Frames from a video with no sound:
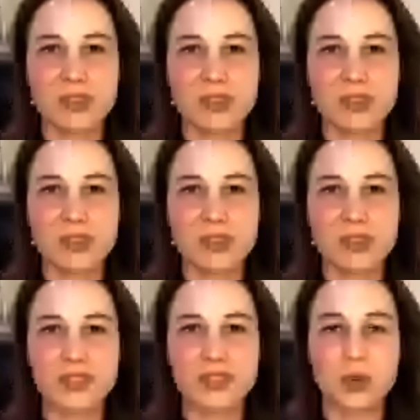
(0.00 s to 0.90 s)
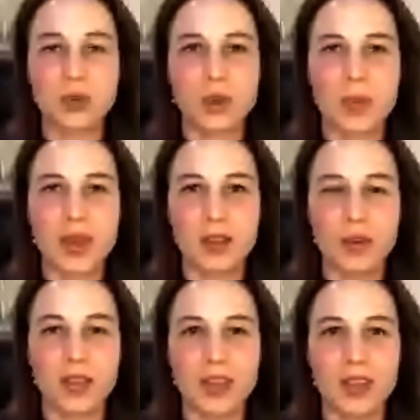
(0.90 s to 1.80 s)
all economists talk about,
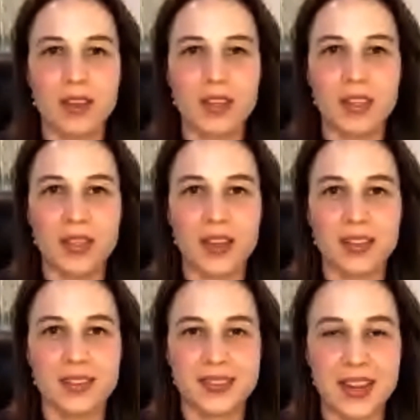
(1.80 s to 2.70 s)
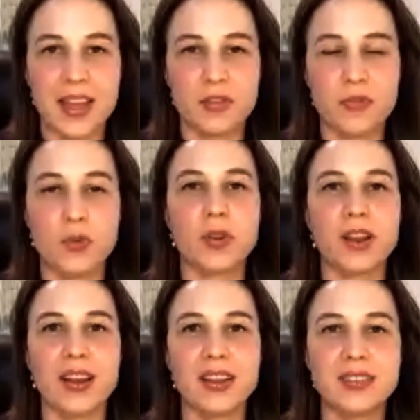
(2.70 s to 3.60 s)
their standard
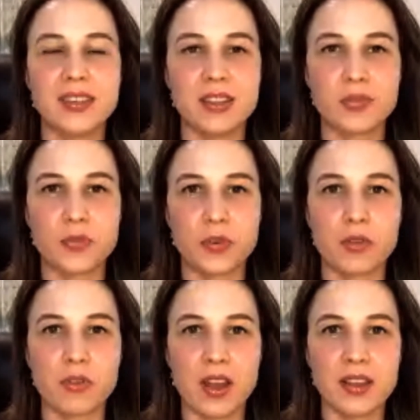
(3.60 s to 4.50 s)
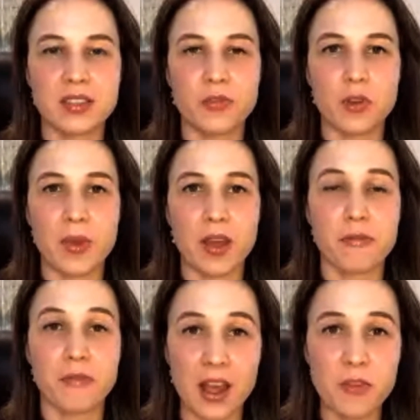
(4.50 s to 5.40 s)
forecast is for a rise of about
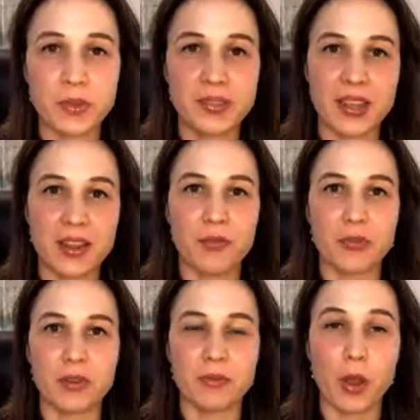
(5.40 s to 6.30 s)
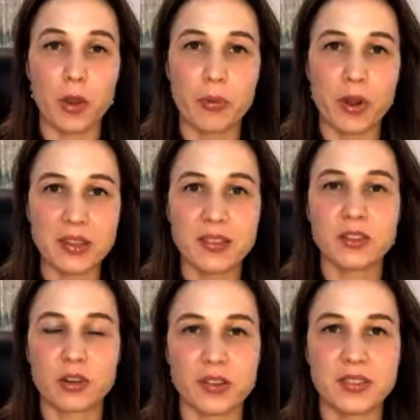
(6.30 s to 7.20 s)
5% for home
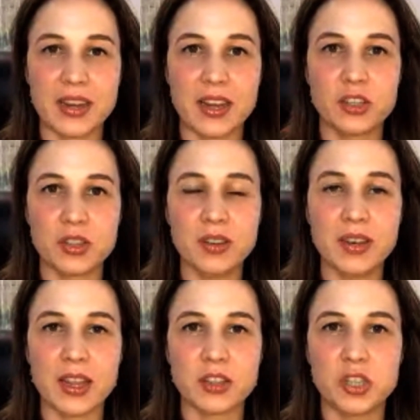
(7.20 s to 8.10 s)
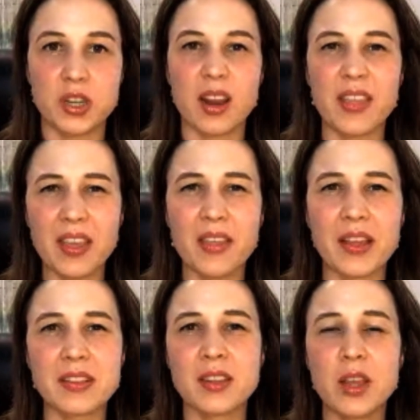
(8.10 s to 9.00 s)
prices across the nation next year. I think
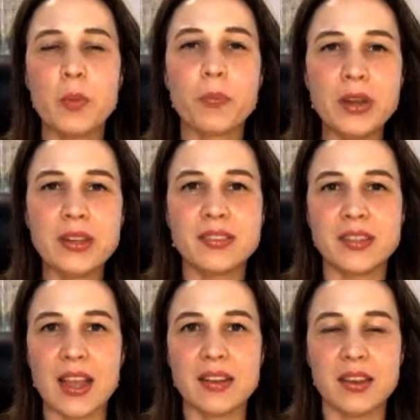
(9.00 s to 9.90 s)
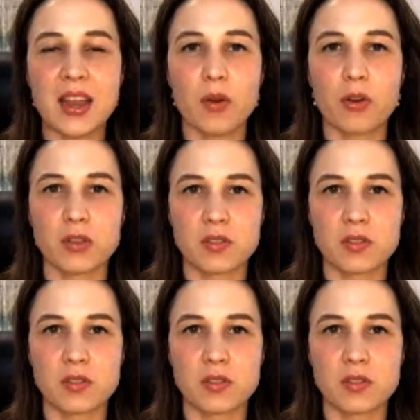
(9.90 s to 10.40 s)
that's pretty standard now across